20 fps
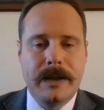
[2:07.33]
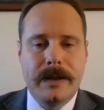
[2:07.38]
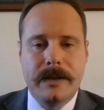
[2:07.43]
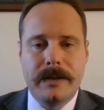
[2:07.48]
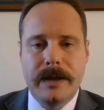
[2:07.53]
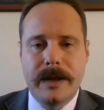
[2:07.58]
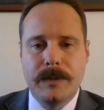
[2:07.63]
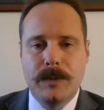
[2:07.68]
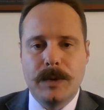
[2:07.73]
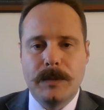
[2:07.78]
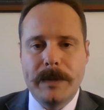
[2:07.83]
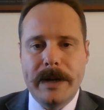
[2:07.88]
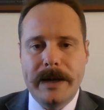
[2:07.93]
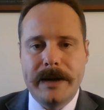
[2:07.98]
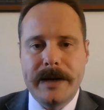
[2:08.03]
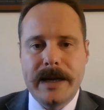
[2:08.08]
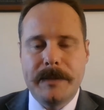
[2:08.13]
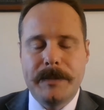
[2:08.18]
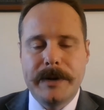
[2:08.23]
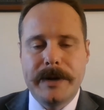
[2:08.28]
They will make
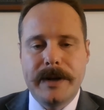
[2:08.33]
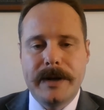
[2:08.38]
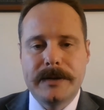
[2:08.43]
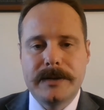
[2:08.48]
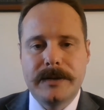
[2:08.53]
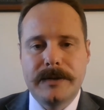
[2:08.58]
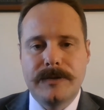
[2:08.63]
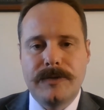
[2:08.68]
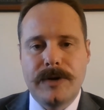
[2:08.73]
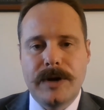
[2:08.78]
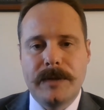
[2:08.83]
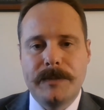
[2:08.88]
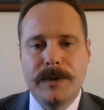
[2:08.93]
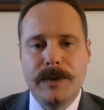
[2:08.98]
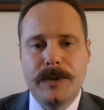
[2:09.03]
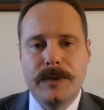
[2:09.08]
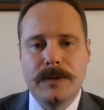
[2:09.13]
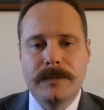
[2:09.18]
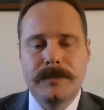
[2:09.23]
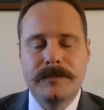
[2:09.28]
an application to the
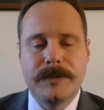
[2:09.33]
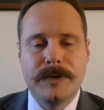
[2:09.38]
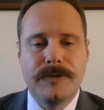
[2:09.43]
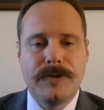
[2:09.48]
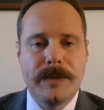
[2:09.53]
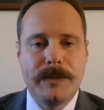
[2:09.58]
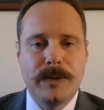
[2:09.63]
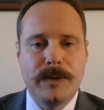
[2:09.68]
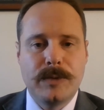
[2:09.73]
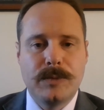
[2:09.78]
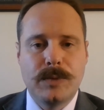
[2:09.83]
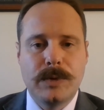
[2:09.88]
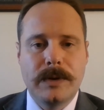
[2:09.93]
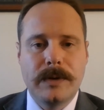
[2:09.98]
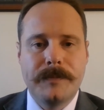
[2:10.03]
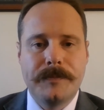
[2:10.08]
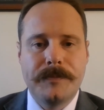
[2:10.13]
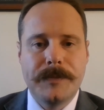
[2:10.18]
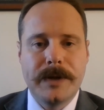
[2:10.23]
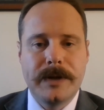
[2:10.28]
tribunal. The tribunal
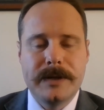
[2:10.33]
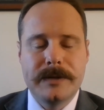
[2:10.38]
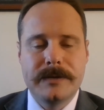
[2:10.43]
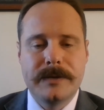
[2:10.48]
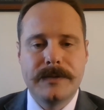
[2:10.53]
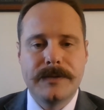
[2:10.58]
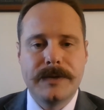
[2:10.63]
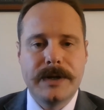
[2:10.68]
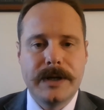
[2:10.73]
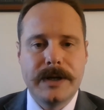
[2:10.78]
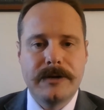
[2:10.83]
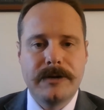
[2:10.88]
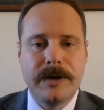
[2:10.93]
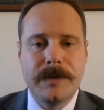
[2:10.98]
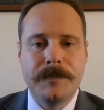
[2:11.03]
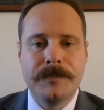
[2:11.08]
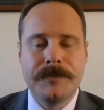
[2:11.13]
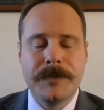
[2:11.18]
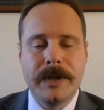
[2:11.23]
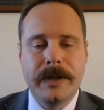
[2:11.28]
will list it for
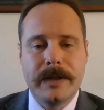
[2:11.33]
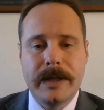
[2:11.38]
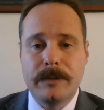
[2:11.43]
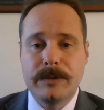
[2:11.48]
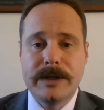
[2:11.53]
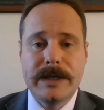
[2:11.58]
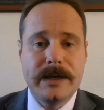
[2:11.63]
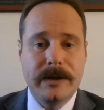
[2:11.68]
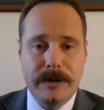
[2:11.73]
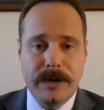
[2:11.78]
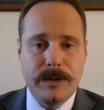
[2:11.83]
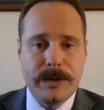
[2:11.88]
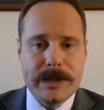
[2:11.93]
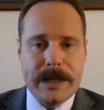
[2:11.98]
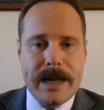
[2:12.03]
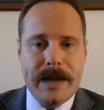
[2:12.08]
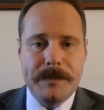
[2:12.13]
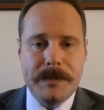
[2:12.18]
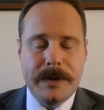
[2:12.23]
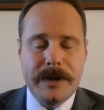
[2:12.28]
hearing. They will tell you it's
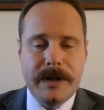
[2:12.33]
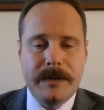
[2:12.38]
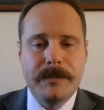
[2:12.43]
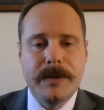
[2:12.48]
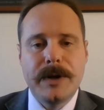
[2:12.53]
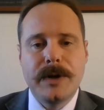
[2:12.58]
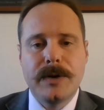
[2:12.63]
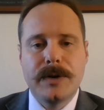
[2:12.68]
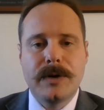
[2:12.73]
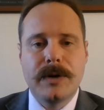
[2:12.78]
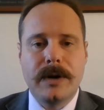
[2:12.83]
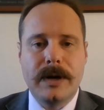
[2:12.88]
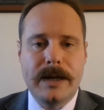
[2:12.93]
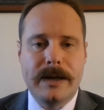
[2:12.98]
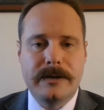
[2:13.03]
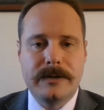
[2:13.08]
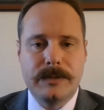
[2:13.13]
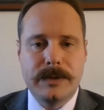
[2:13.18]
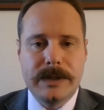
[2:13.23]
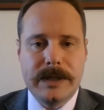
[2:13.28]
happening, but you're not
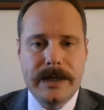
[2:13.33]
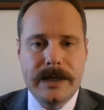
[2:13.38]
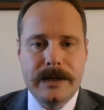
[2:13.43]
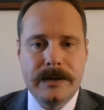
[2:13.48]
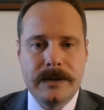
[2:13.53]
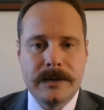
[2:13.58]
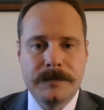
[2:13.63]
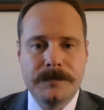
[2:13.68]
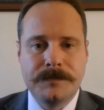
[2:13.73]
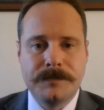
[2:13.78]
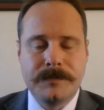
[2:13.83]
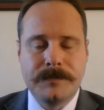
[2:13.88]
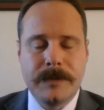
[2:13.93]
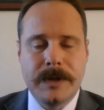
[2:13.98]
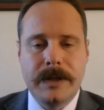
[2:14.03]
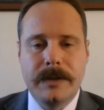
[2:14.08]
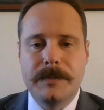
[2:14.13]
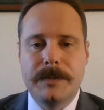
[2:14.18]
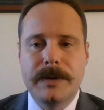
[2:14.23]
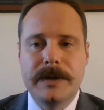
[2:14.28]
allowed to attend.
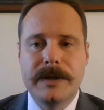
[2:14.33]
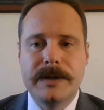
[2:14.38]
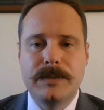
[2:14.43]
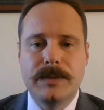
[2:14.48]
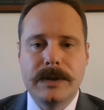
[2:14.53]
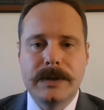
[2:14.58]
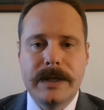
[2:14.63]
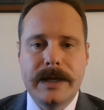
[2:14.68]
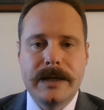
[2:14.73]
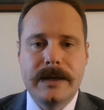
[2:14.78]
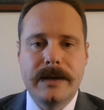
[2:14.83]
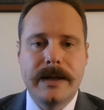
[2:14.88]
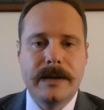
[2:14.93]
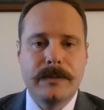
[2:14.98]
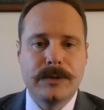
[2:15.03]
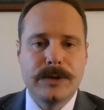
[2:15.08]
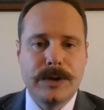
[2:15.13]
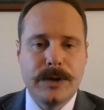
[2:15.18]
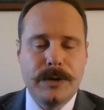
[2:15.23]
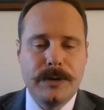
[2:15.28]
The police will attend. They
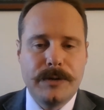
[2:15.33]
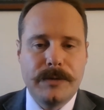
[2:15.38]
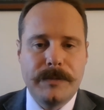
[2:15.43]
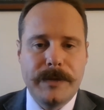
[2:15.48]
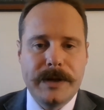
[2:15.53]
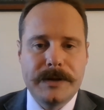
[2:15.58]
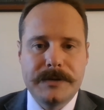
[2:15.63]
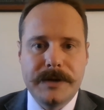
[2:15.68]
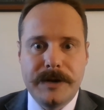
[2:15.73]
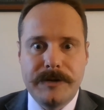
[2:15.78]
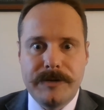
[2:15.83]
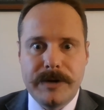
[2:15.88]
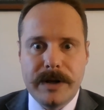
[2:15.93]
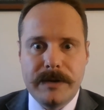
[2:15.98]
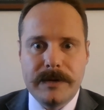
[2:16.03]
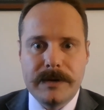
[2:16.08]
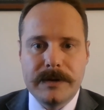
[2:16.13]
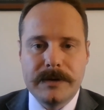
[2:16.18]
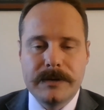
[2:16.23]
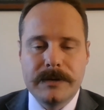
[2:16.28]
will show them their secret
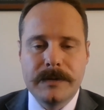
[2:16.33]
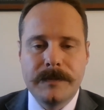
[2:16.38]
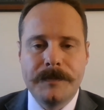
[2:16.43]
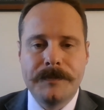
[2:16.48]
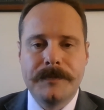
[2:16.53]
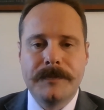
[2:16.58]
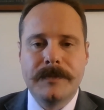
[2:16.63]
evidence.